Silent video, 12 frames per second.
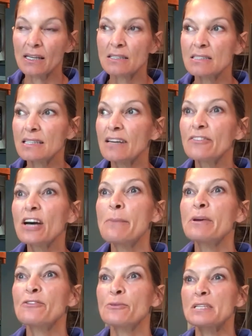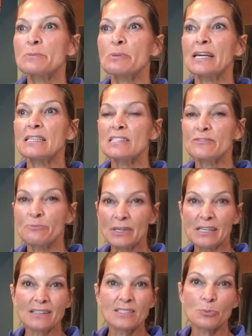instead of coming from this place of
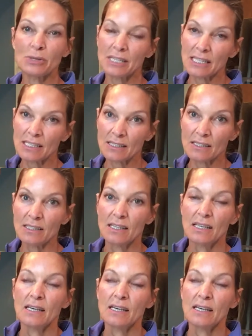being depleted